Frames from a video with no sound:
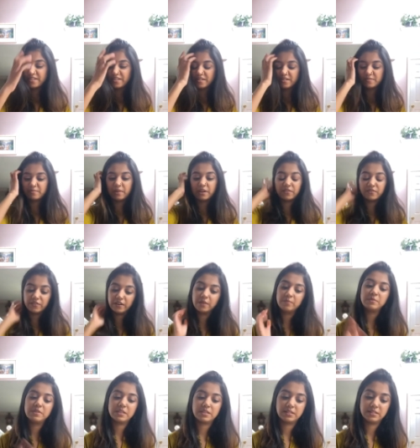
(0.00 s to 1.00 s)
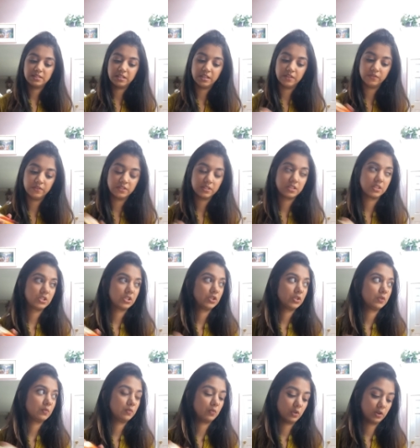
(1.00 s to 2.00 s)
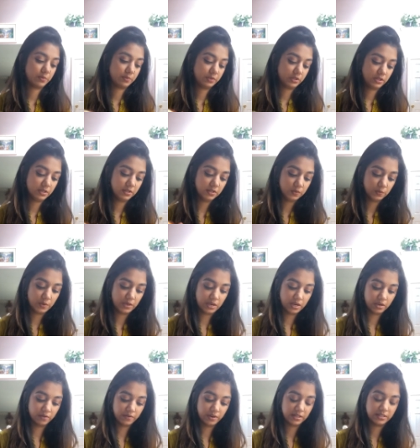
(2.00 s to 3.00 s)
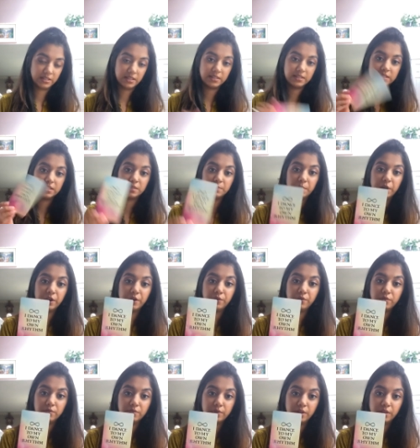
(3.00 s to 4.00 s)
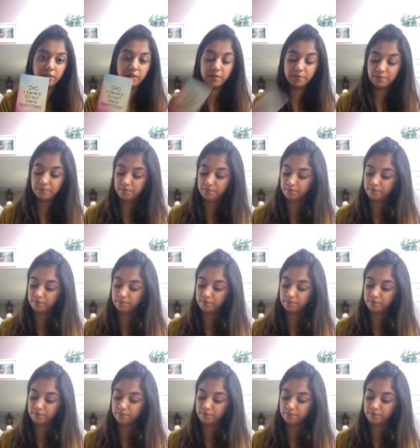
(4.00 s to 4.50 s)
My family is safe. Let's get 2 more, please. We have I dance to my own rhythm.